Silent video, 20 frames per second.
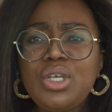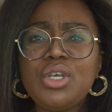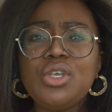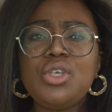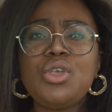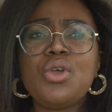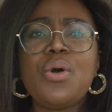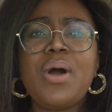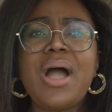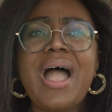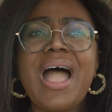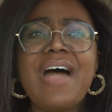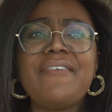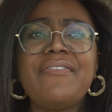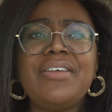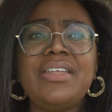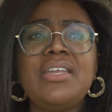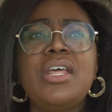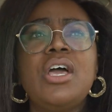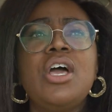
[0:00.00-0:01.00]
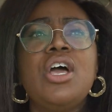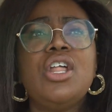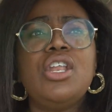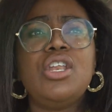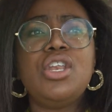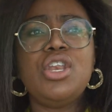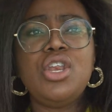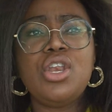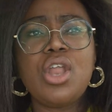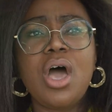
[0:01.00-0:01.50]
you're having
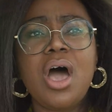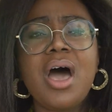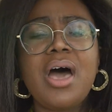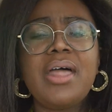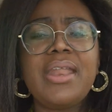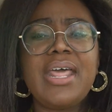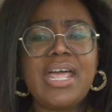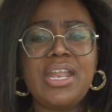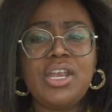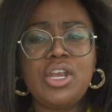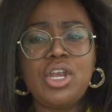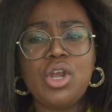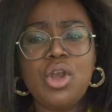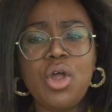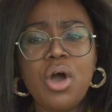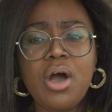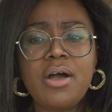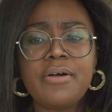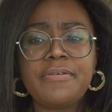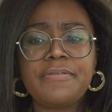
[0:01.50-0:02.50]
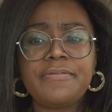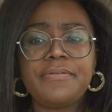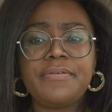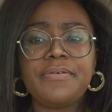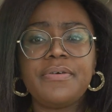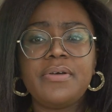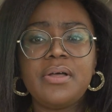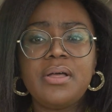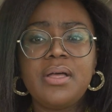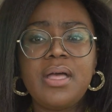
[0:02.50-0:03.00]
not
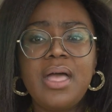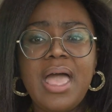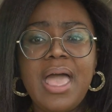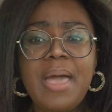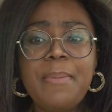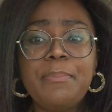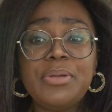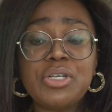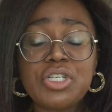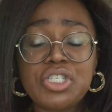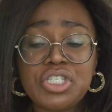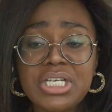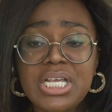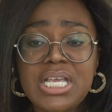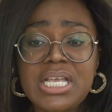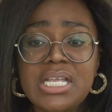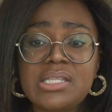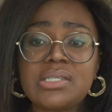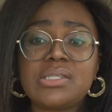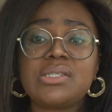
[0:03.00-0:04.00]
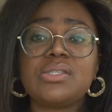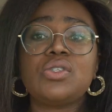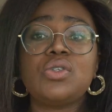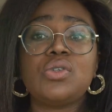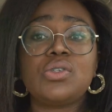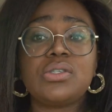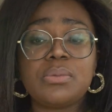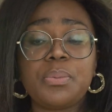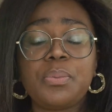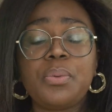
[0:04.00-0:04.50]
enough machines to
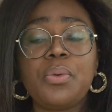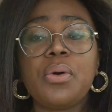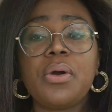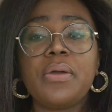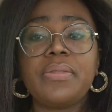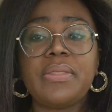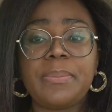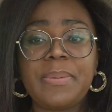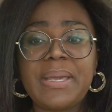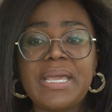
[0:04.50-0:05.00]
support the